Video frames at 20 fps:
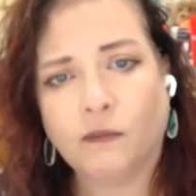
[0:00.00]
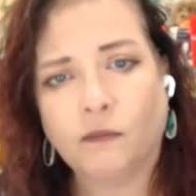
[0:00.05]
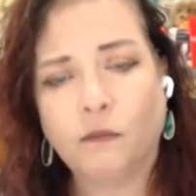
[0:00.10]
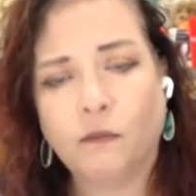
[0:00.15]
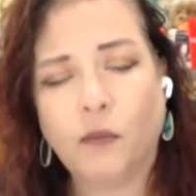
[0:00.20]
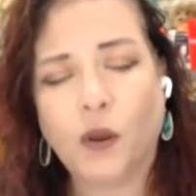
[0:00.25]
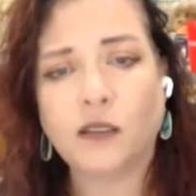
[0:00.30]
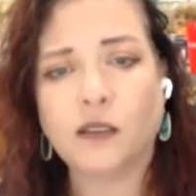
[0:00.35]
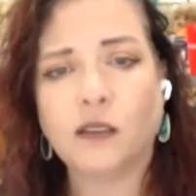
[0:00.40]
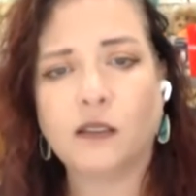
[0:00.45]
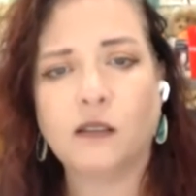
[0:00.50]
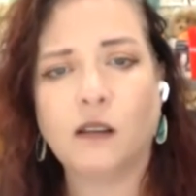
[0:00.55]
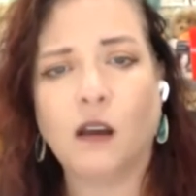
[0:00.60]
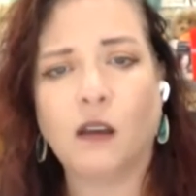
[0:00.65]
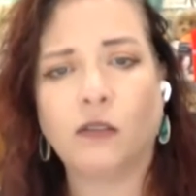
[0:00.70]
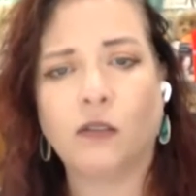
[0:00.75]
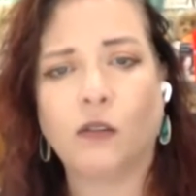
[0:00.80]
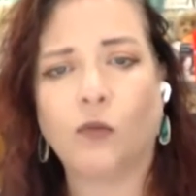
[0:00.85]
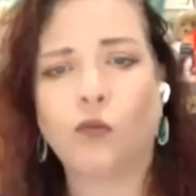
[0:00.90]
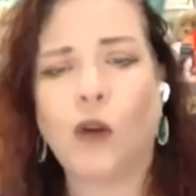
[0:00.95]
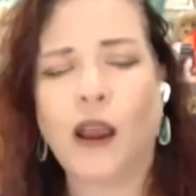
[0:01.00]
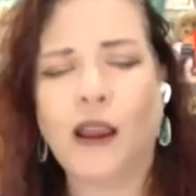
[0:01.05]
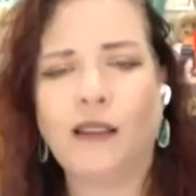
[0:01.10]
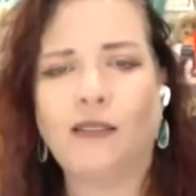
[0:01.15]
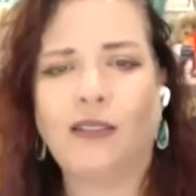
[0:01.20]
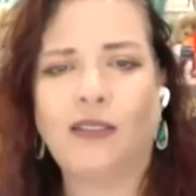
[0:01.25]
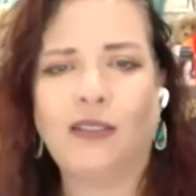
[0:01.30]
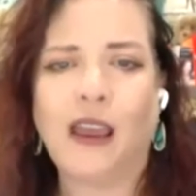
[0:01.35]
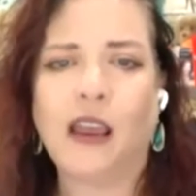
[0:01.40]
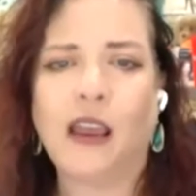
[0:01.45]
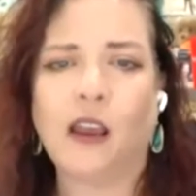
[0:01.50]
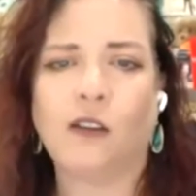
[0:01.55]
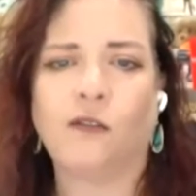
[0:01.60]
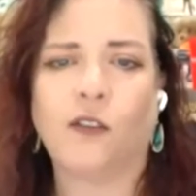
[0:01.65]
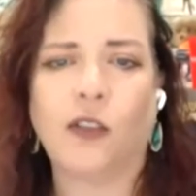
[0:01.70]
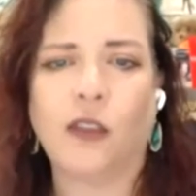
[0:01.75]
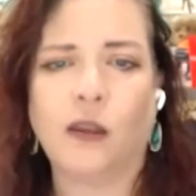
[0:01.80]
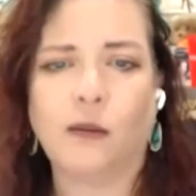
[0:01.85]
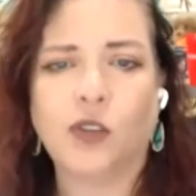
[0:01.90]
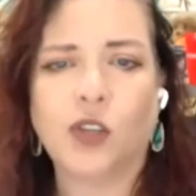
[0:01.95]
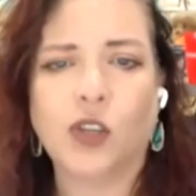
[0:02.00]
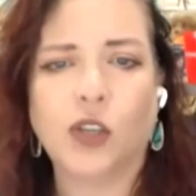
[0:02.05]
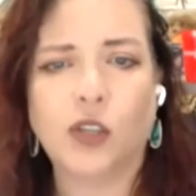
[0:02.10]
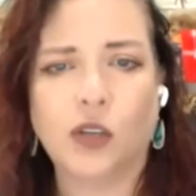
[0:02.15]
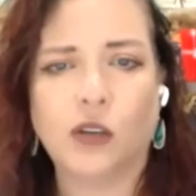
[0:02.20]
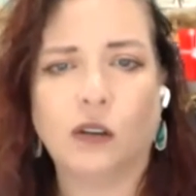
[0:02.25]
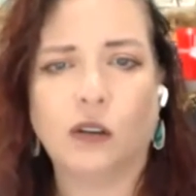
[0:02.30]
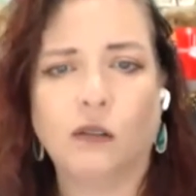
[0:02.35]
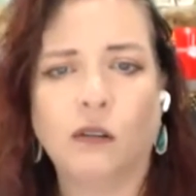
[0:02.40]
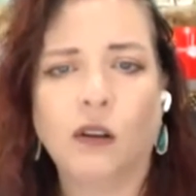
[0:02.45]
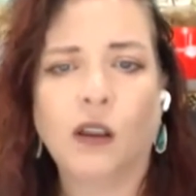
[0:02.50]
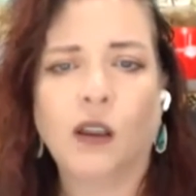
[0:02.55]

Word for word: because it's not the right thing for them to do